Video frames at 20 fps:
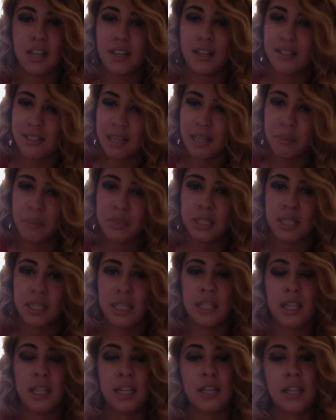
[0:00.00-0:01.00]
accept it
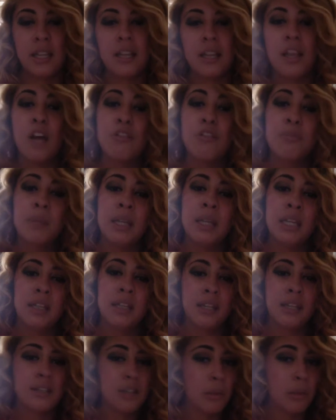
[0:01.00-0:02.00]
and they love me and
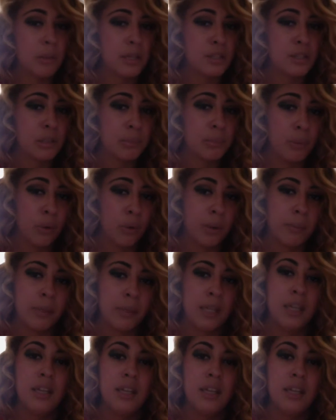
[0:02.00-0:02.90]
they tell me to support me,